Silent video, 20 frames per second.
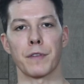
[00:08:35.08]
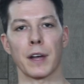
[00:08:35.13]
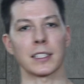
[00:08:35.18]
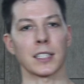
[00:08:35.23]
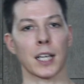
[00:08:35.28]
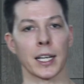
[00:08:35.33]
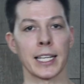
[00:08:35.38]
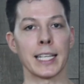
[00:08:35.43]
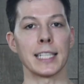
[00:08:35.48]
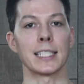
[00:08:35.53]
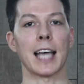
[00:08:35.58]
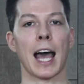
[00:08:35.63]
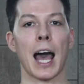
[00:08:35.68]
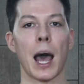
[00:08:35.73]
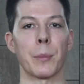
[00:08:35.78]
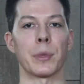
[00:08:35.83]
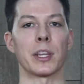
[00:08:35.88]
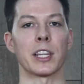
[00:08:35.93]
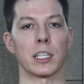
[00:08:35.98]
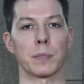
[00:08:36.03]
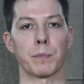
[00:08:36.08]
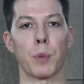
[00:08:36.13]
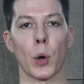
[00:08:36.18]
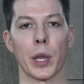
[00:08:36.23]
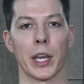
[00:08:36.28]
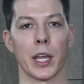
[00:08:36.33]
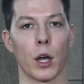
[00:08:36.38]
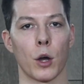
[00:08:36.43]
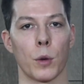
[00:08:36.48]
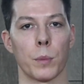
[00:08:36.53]
fact, I need to hammer this
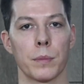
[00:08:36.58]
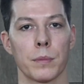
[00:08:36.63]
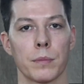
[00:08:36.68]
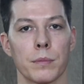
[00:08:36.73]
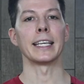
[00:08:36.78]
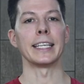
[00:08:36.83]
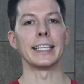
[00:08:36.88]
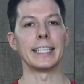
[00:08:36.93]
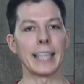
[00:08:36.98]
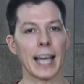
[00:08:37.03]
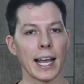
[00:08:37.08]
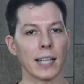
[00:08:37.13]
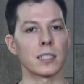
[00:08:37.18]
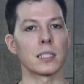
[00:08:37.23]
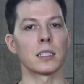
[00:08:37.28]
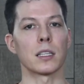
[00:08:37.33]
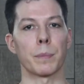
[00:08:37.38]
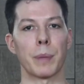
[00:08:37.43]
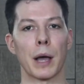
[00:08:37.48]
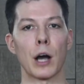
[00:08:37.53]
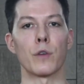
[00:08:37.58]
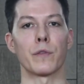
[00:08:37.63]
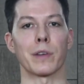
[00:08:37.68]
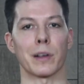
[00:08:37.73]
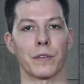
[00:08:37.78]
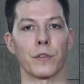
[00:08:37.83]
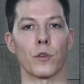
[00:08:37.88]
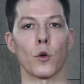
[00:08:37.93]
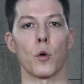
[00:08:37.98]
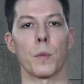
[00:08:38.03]
point home. Yes, the pelvic
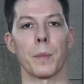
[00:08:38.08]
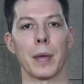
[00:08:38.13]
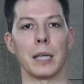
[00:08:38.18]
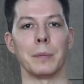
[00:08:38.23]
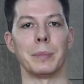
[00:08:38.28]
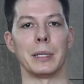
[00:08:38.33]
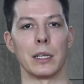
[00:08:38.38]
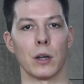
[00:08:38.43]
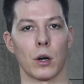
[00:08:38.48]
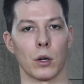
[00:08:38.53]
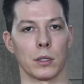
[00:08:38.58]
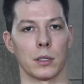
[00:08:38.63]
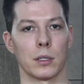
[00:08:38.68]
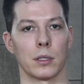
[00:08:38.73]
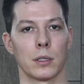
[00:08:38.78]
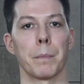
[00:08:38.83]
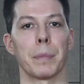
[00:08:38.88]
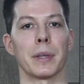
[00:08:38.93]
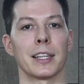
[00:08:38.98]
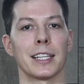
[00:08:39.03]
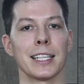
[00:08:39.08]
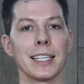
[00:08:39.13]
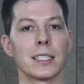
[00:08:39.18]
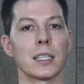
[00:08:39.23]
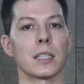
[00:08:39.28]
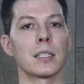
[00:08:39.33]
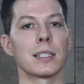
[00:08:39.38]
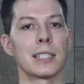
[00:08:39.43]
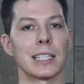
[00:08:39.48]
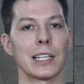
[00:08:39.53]
floor may be on, but these are
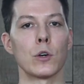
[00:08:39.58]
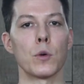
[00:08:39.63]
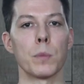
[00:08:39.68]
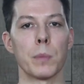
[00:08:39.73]
still